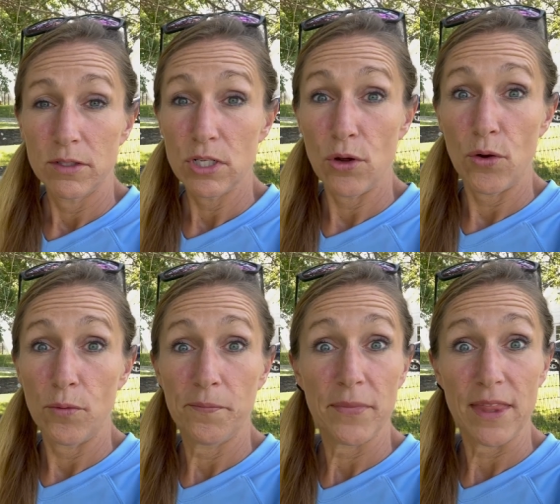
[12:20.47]

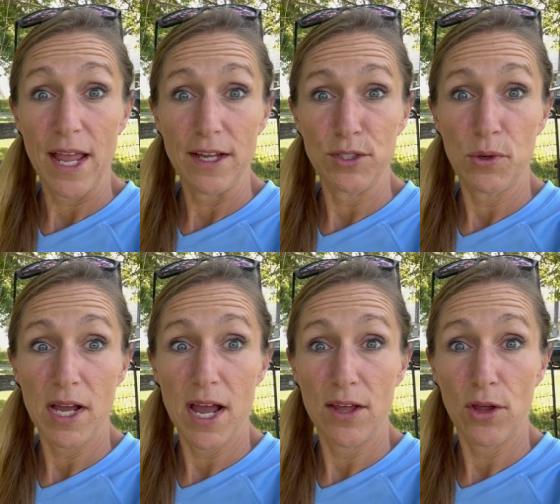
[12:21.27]
So that's
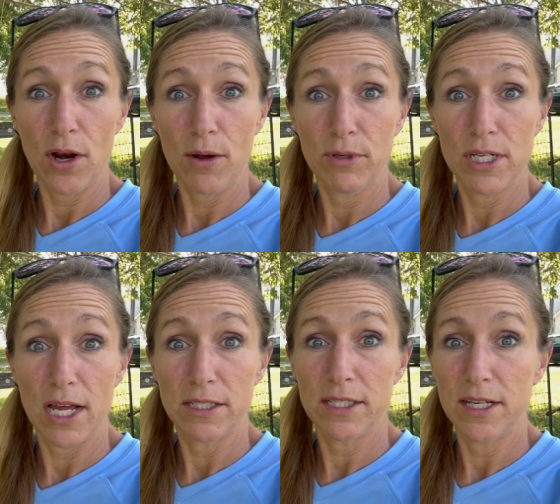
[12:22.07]
why I thought I would
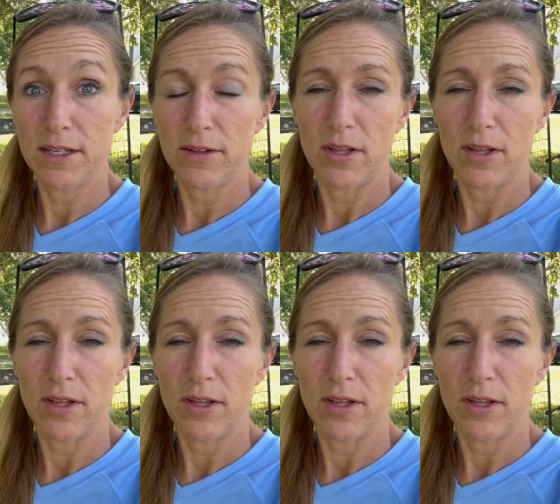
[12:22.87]
test it.